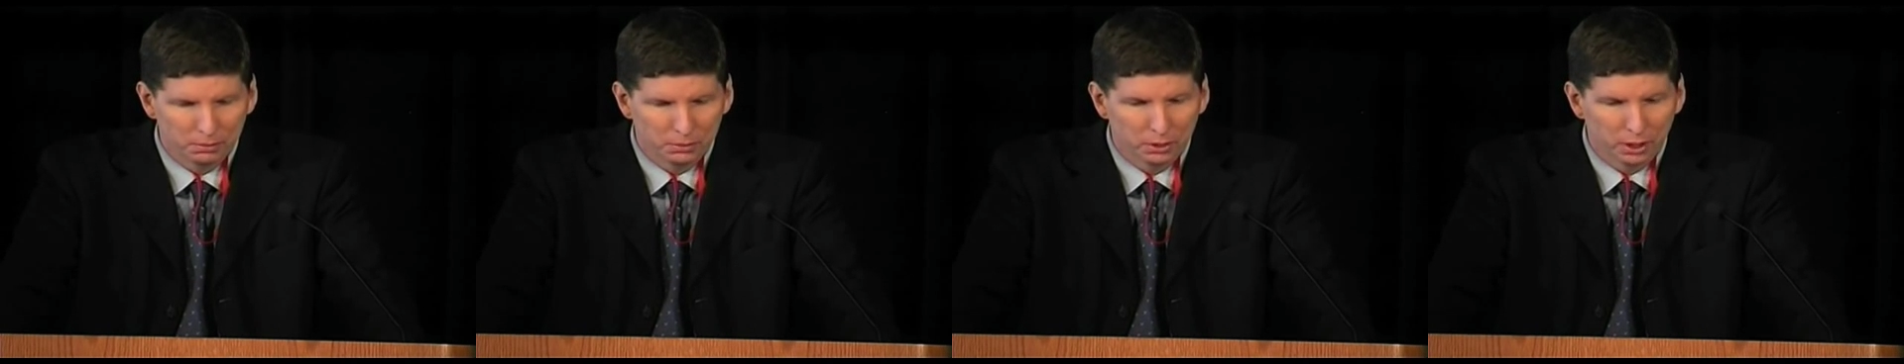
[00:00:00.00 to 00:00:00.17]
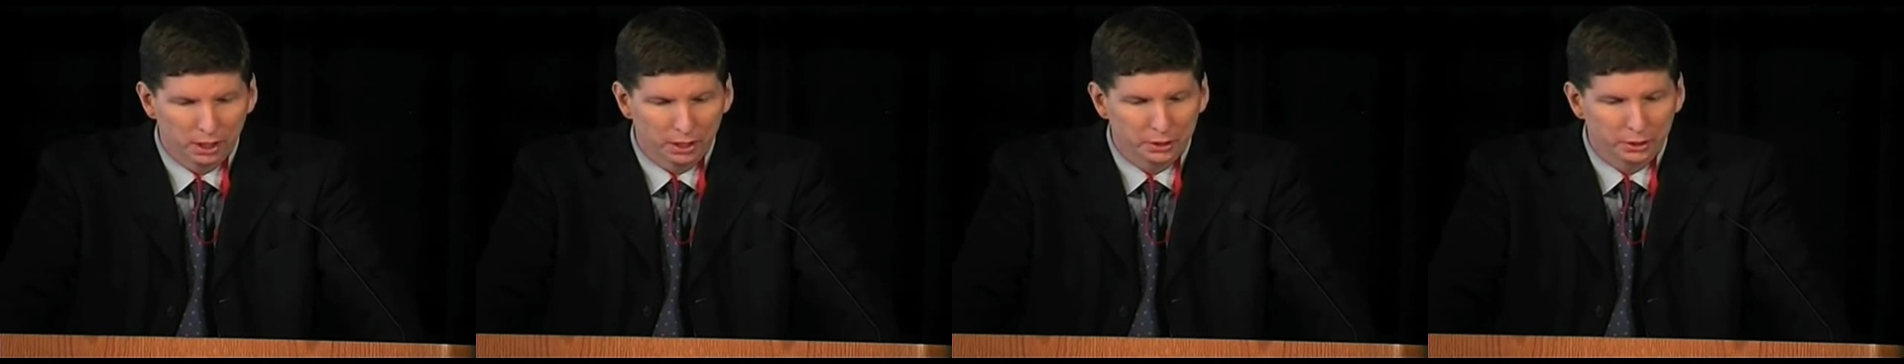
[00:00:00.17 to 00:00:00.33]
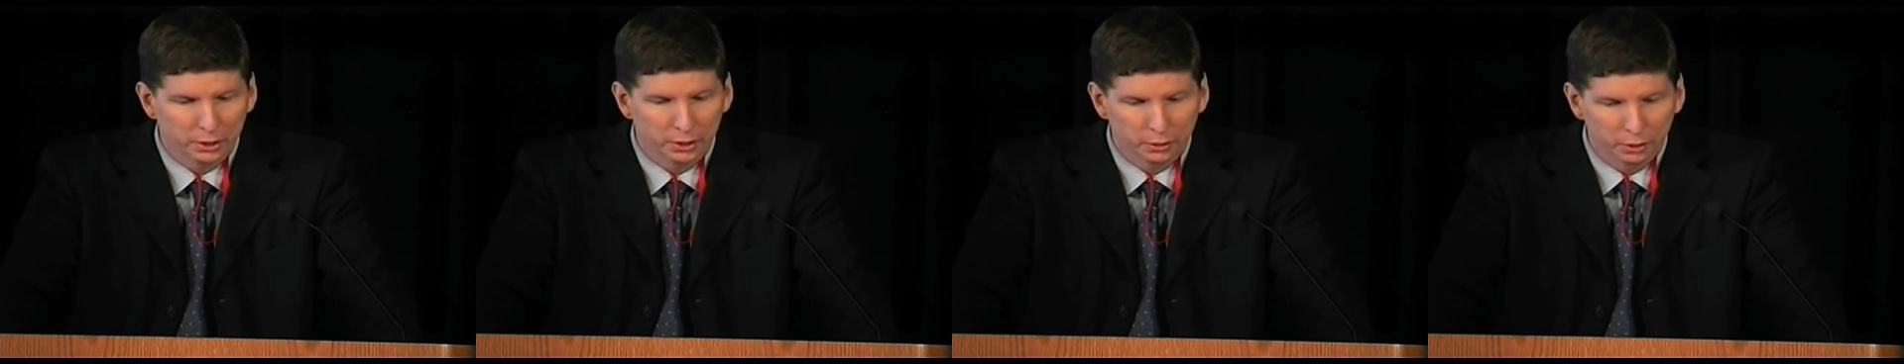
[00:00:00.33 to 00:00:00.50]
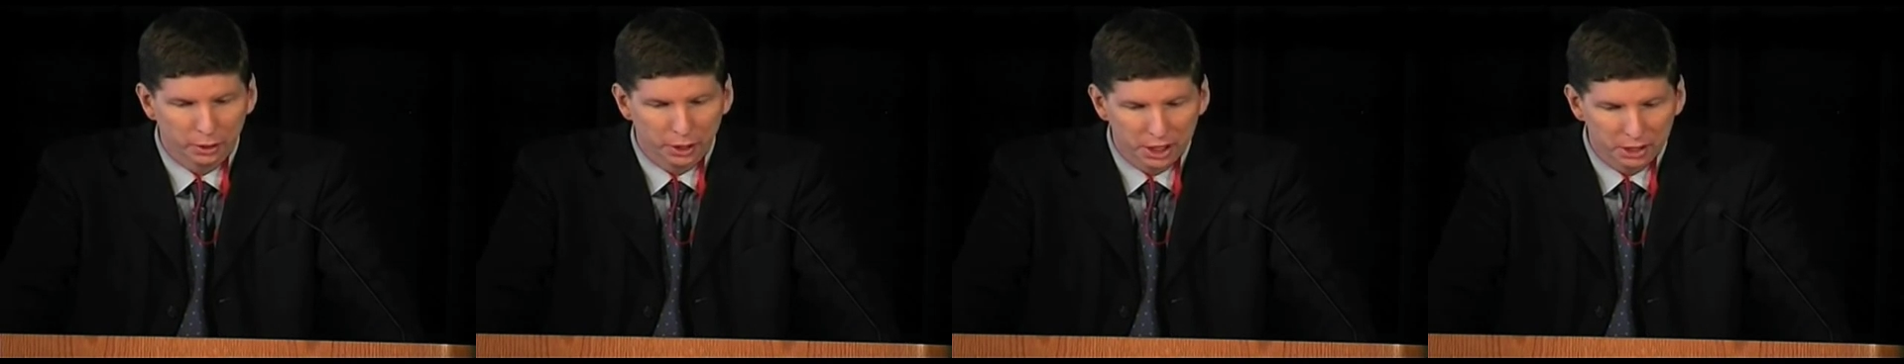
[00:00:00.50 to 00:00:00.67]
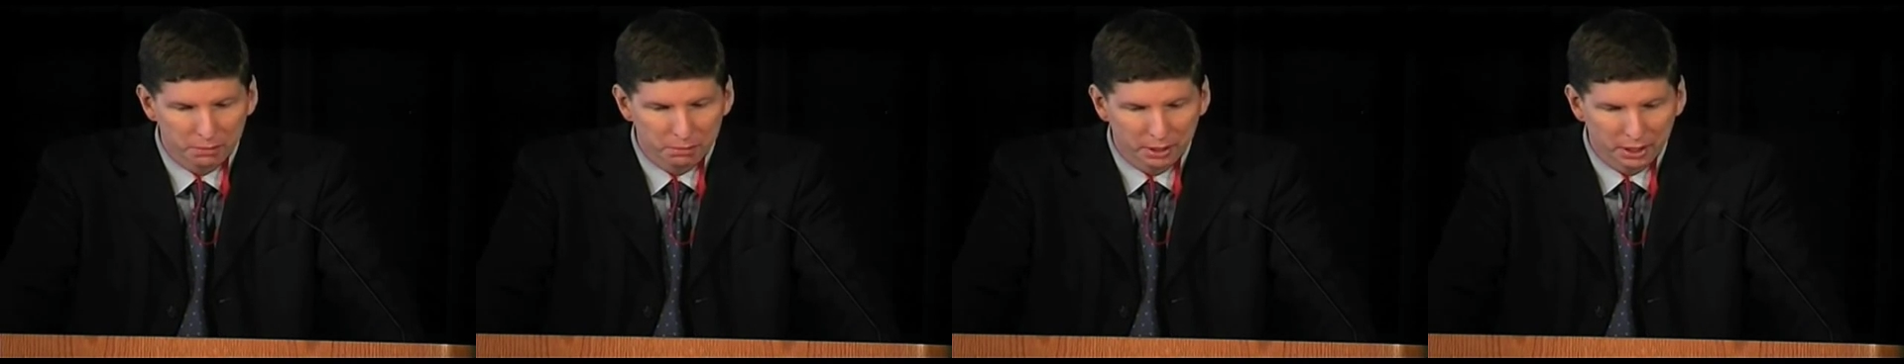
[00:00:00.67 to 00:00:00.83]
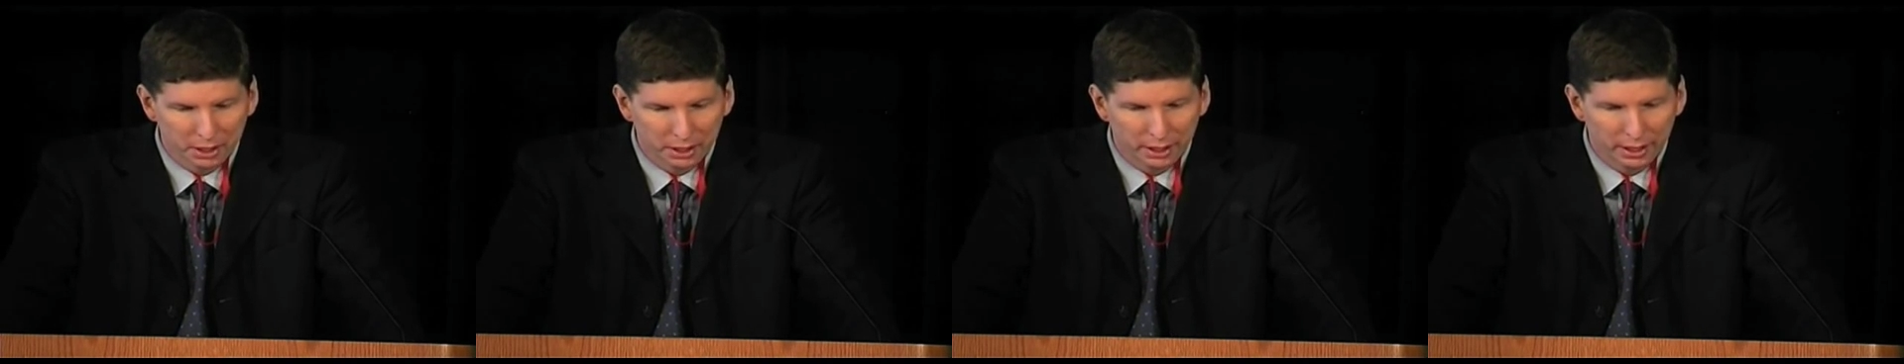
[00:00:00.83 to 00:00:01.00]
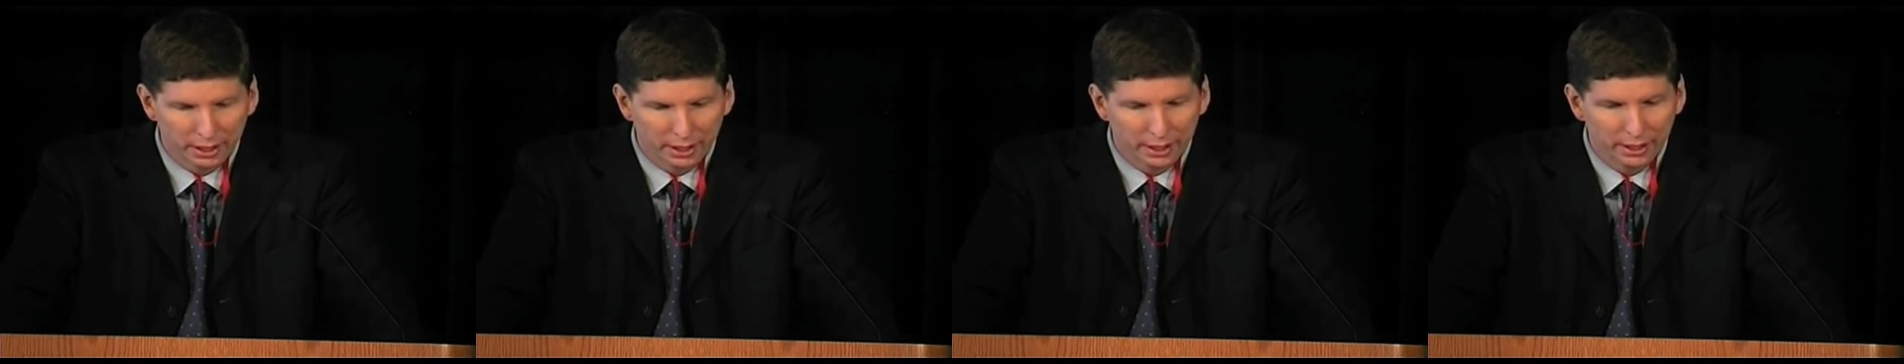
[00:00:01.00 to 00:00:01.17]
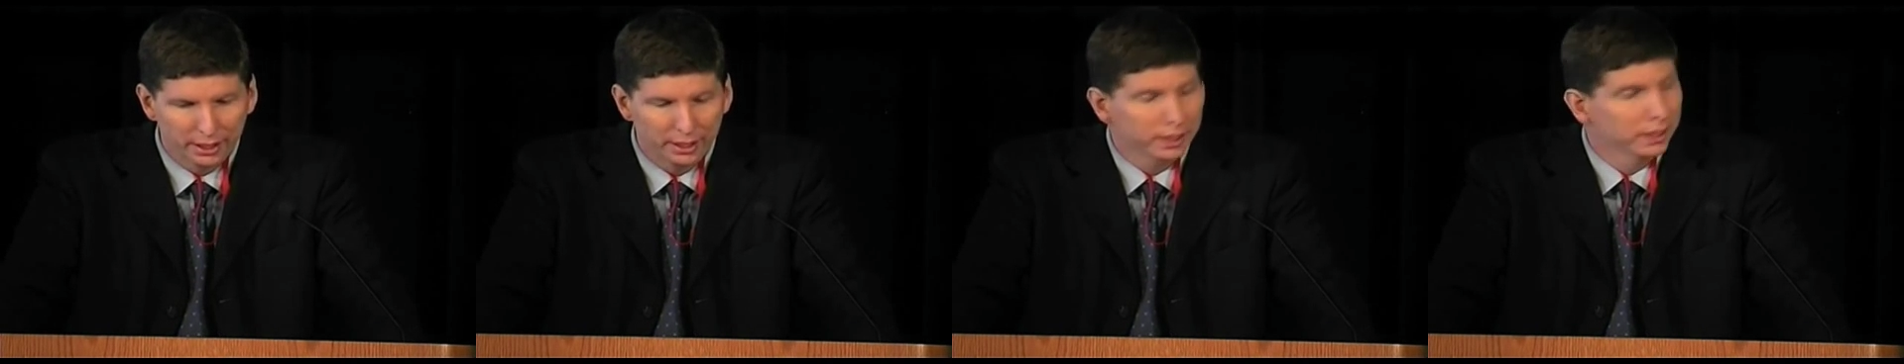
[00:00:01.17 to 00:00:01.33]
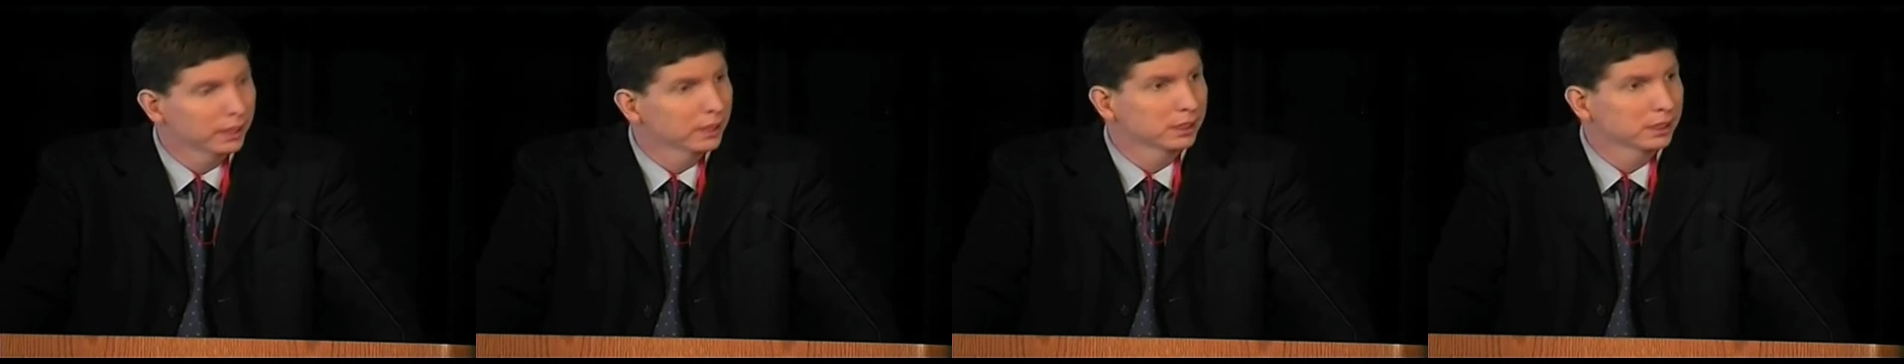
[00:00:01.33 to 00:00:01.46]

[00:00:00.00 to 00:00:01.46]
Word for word: Dr. Chris McKay.